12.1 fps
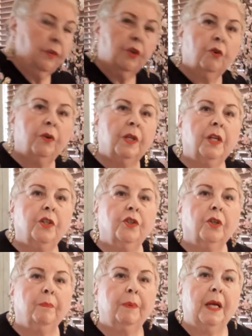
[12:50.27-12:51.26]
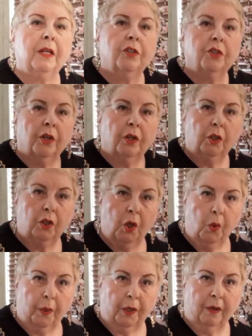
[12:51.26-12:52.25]
you need your bench
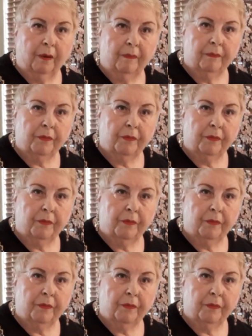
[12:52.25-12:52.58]
lower.